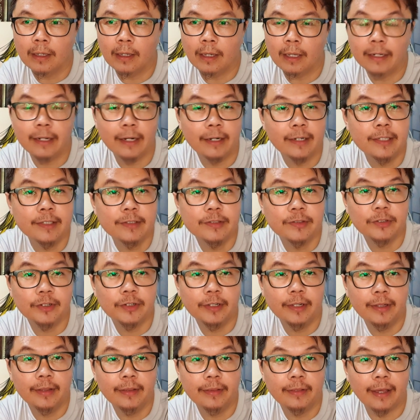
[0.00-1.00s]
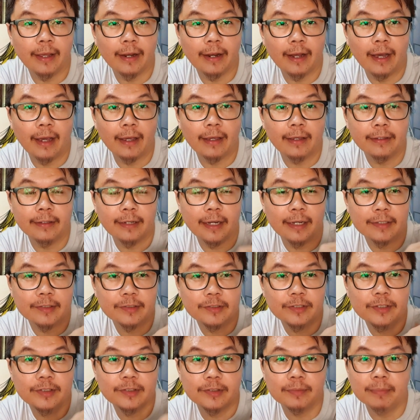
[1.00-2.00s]
another incident that I
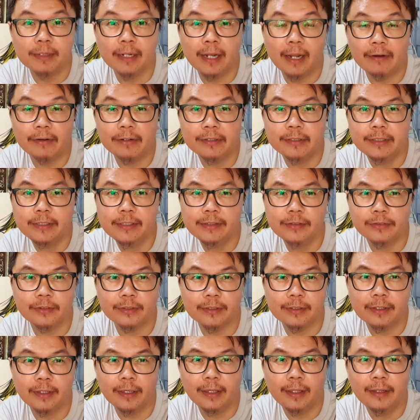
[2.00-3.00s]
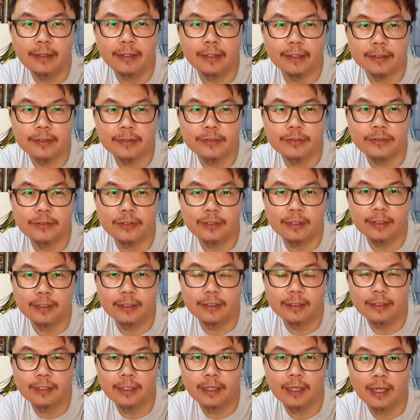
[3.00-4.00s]
see similarities in is
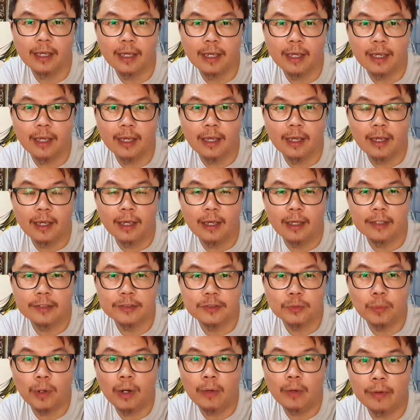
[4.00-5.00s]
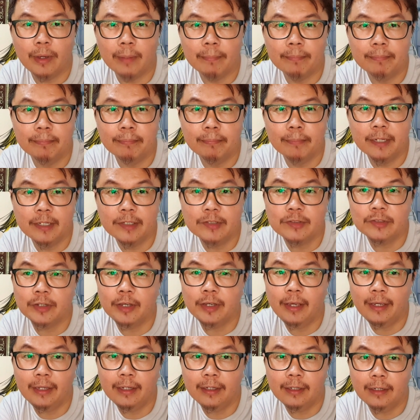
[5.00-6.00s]
the where Minister
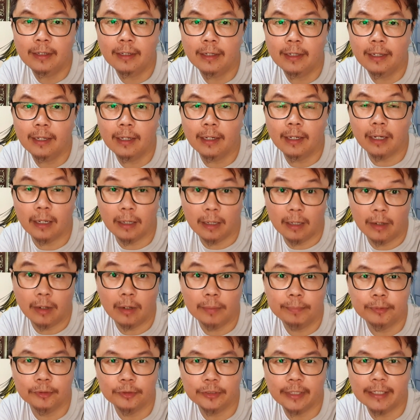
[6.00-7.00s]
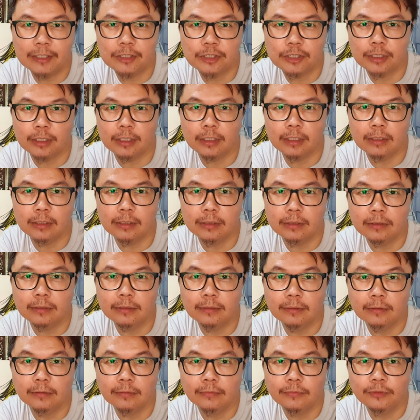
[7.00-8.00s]
Heng, potential
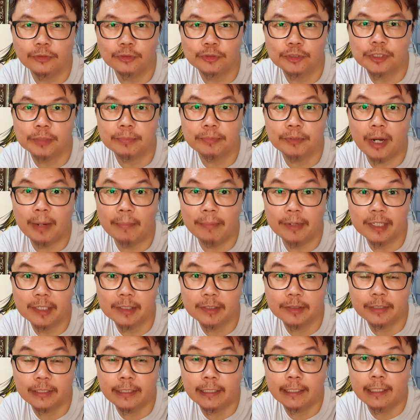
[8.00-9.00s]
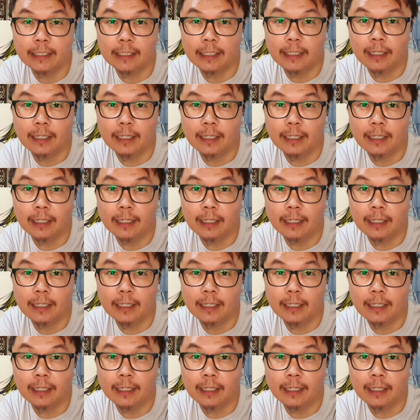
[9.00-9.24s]
future Prime Minister,